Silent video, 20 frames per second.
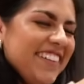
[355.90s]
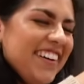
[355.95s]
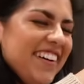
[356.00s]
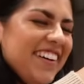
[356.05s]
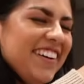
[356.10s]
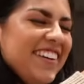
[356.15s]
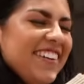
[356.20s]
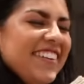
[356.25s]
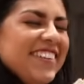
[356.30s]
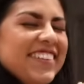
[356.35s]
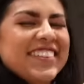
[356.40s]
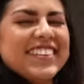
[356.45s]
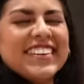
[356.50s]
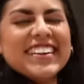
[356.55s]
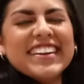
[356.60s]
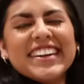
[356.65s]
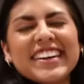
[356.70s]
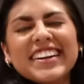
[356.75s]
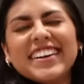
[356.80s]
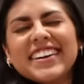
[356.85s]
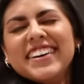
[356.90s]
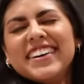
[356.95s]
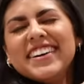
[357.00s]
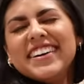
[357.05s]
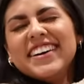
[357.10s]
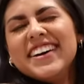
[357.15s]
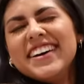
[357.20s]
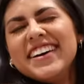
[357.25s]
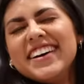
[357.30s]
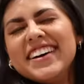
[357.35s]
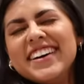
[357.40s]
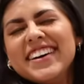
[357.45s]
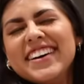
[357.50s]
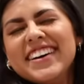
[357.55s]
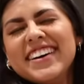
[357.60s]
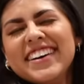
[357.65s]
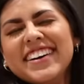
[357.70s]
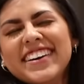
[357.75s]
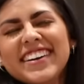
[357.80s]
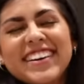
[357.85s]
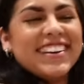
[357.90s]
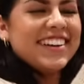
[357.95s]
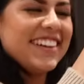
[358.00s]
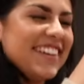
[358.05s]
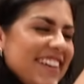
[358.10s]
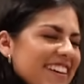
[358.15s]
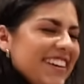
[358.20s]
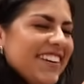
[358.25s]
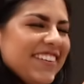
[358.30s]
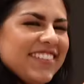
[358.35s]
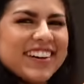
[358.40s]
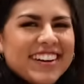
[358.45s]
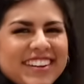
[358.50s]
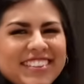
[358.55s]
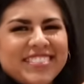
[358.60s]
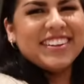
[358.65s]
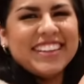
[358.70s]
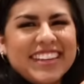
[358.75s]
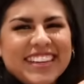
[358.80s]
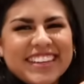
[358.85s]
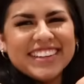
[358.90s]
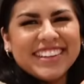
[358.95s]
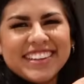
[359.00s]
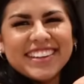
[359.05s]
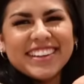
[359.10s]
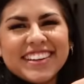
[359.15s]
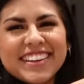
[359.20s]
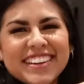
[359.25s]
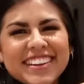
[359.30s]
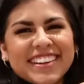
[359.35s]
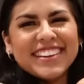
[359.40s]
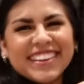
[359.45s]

Oh. Yeah! it explodes.